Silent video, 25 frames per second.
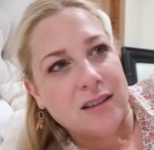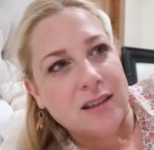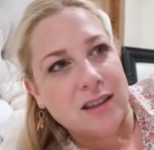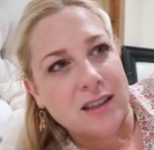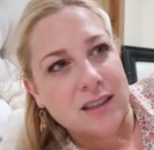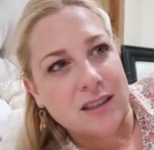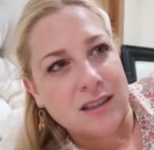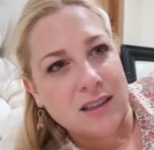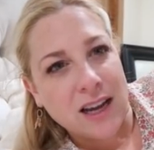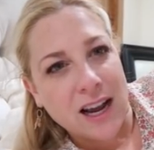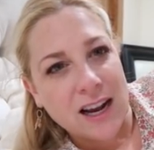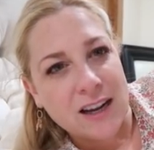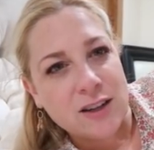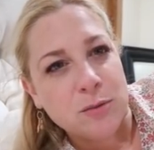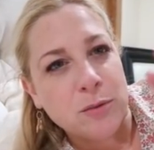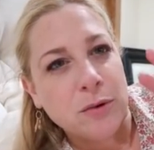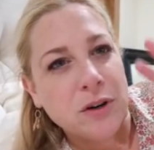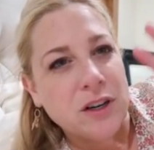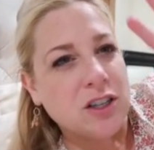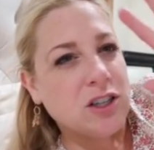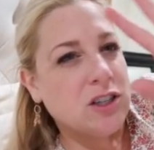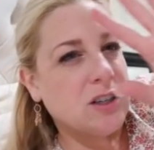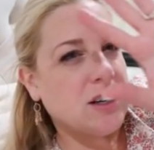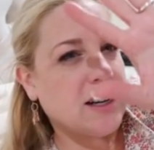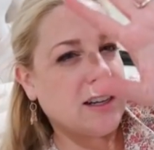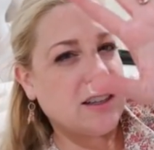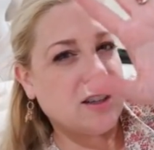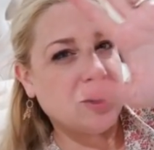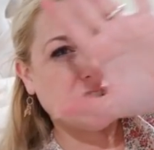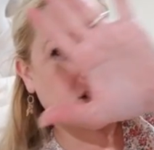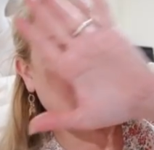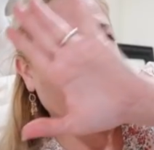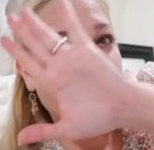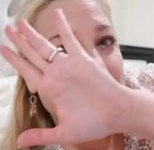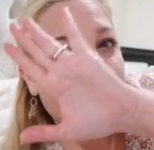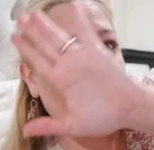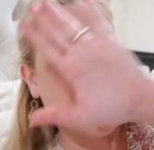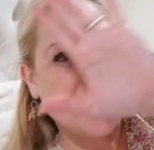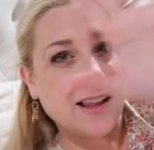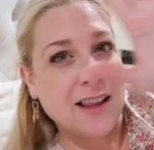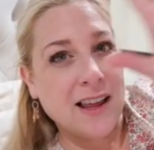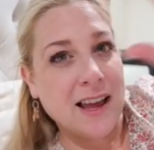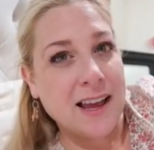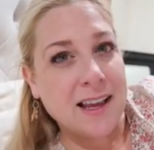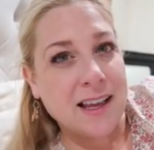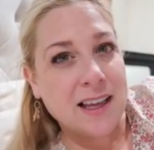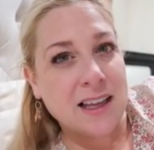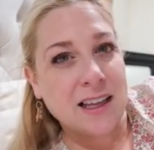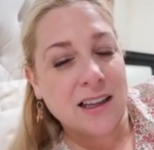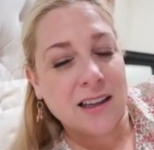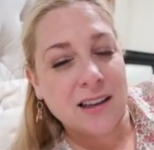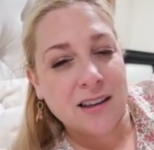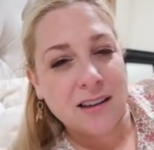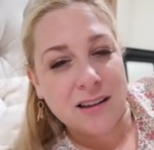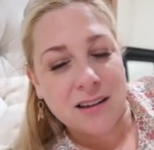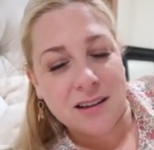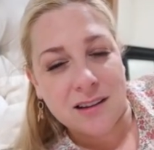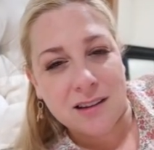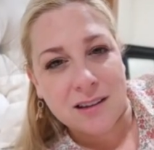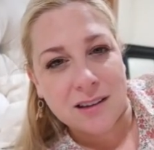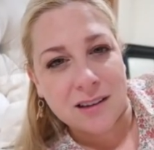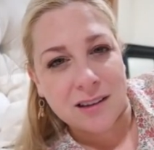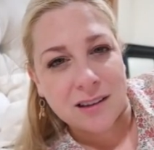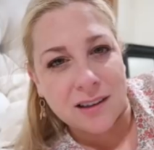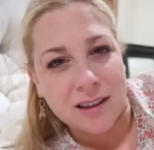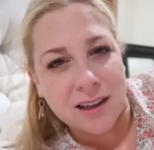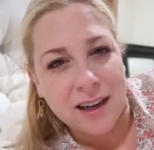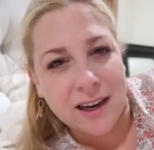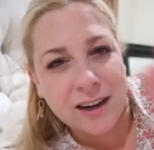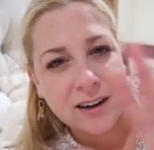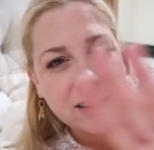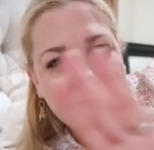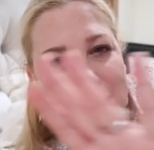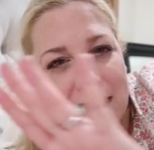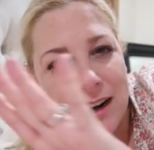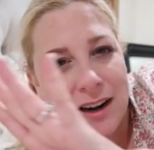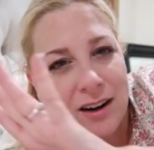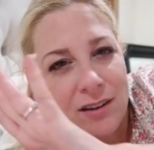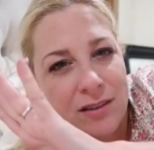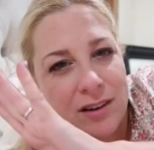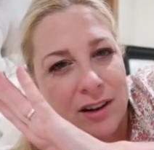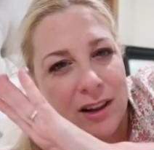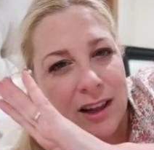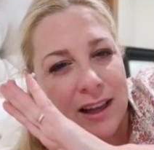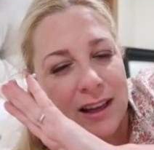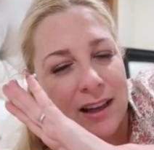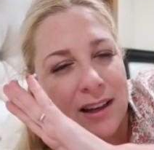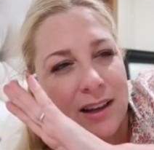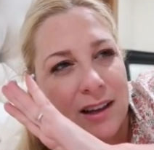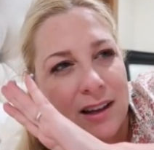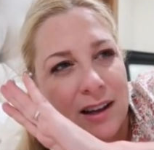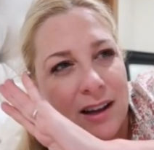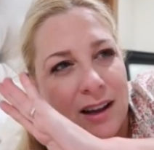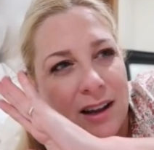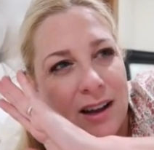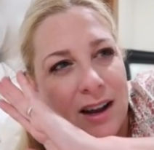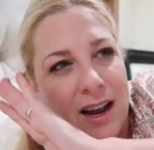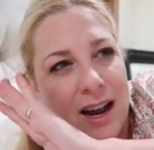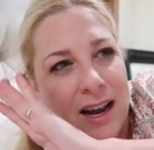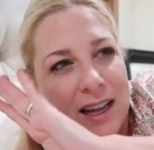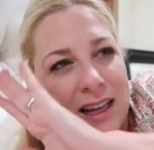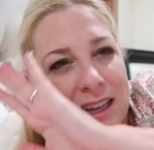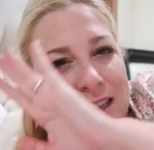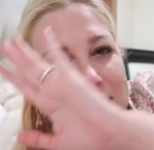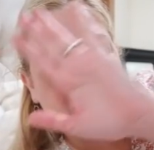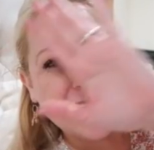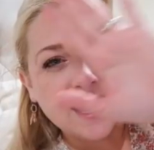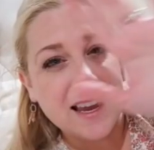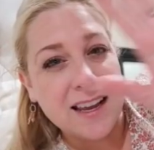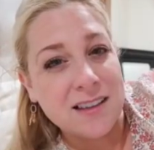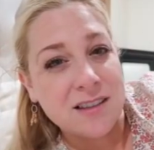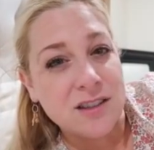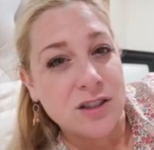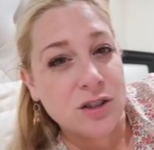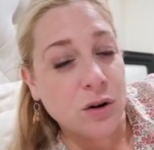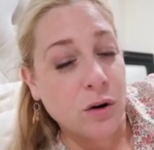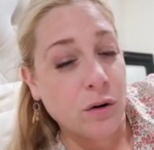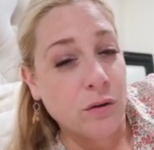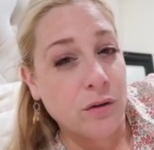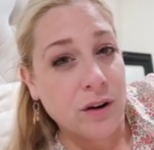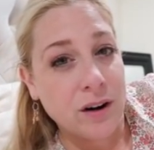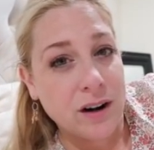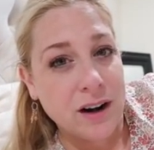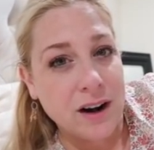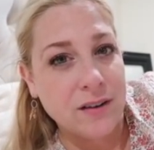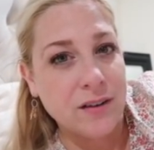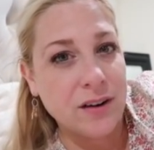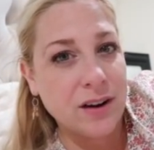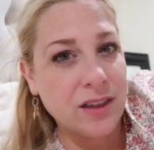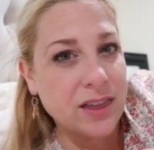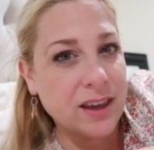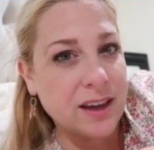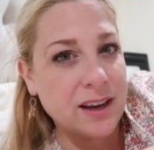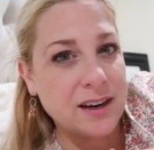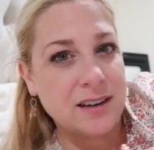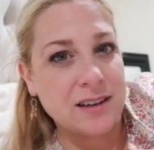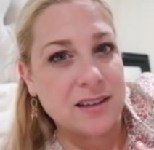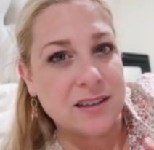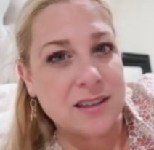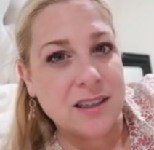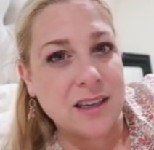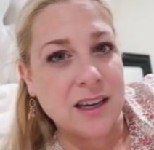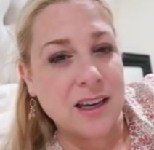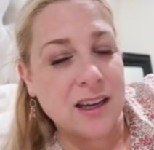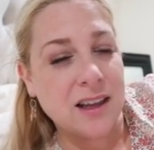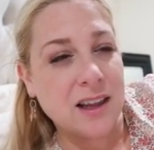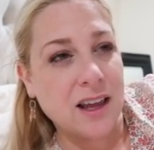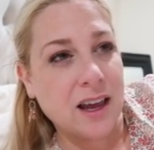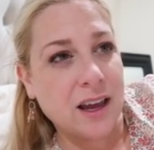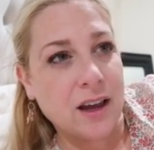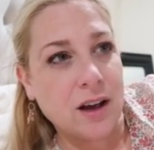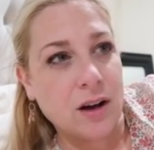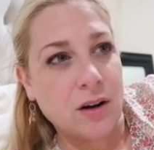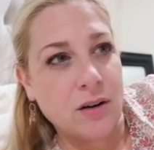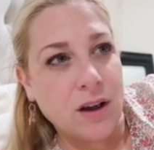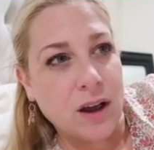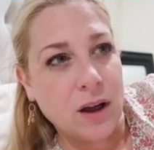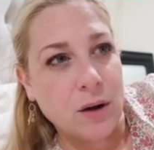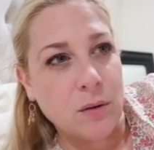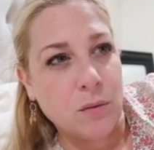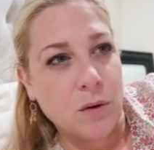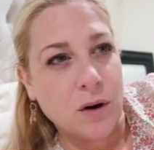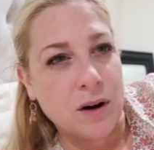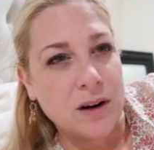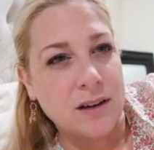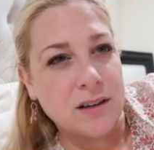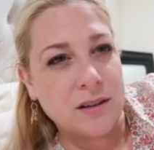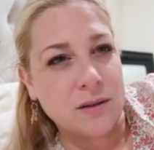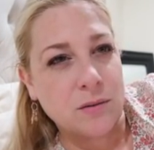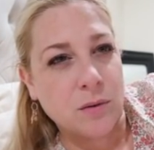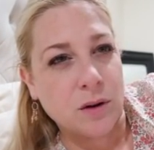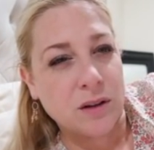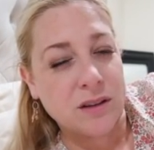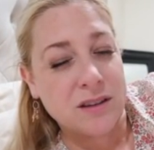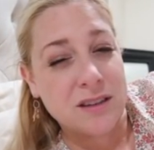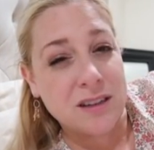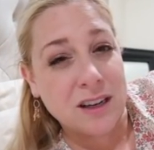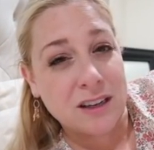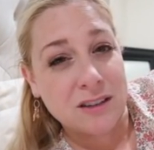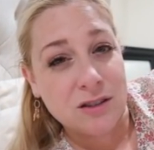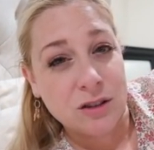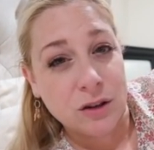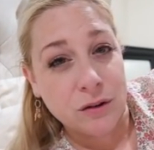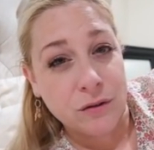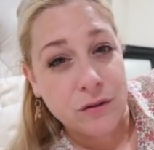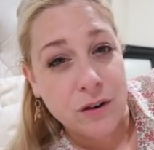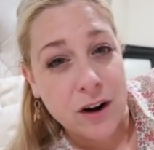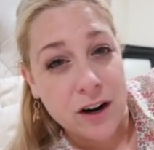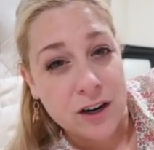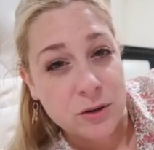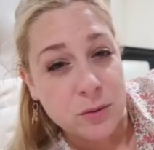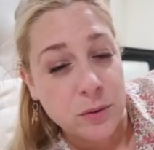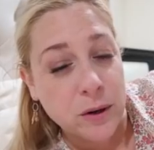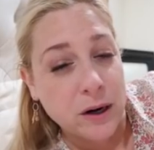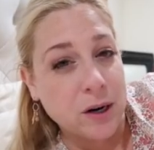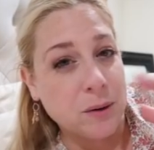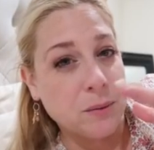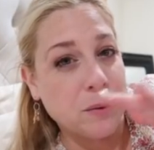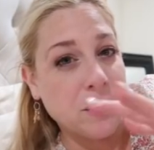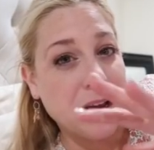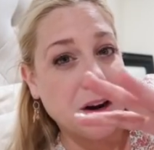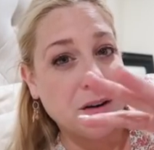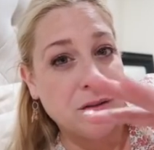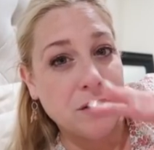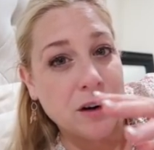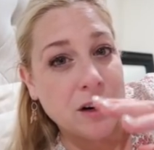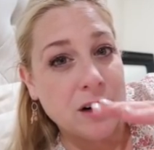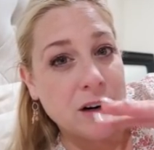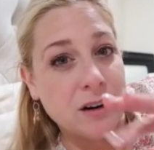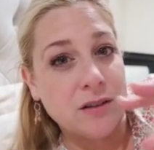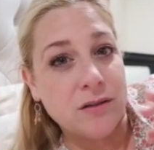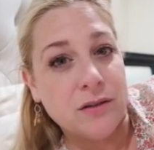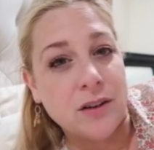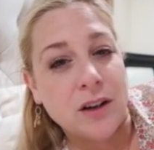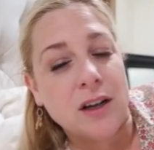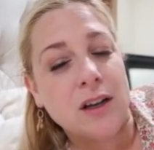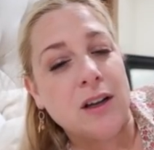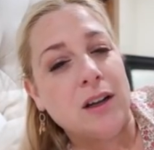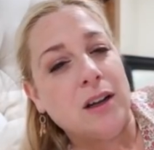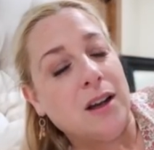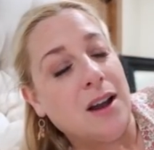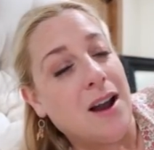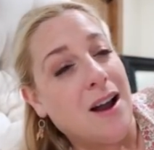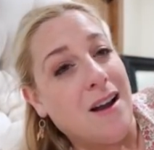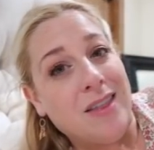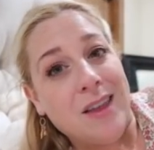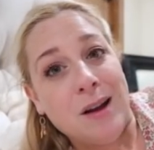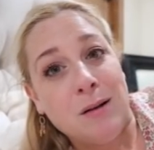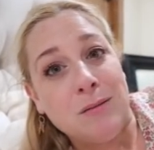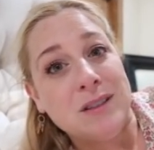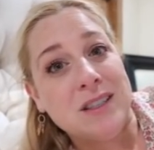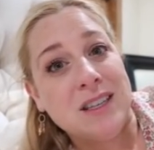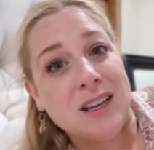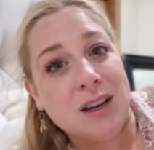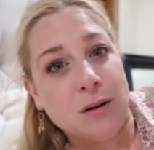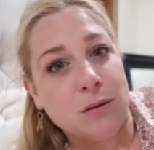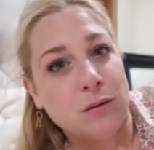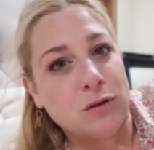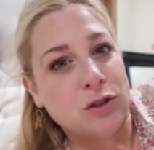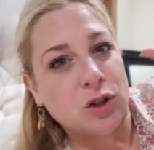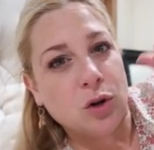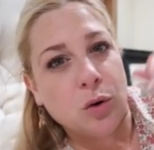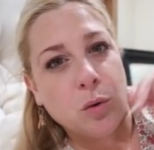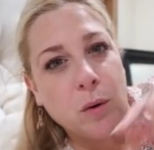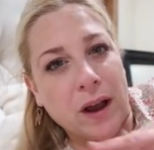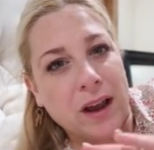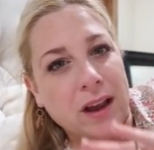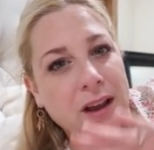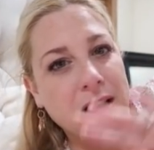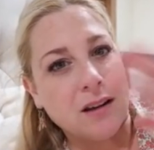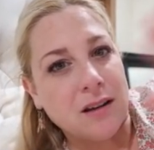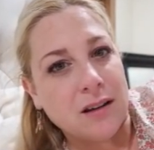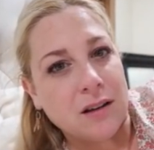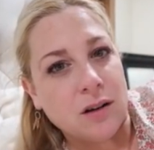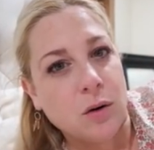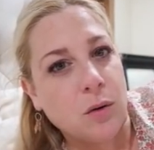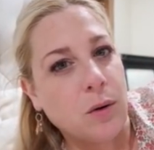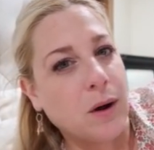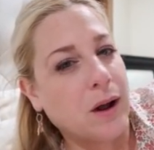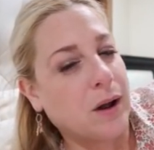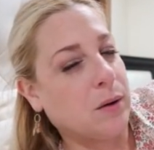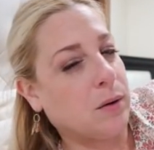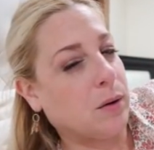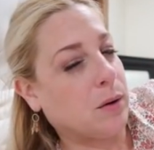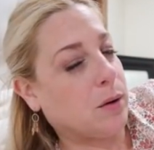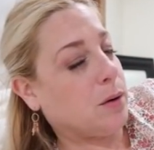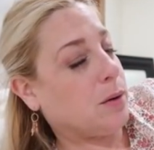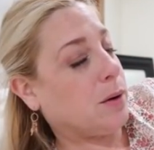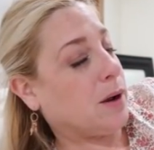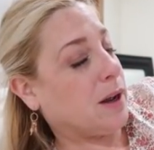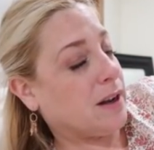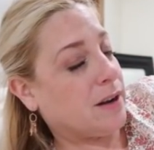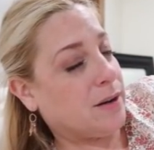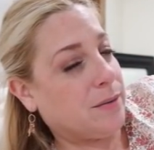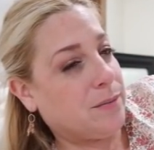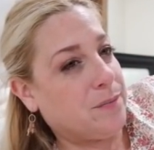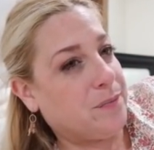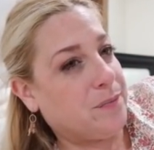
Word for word: the expiration dates, just kind of like glared at it, like I glanced over at everything to see like, okay, what is, what's not so fresh, what can we get rid of? And that was it. It was quick, quick, quick, quick.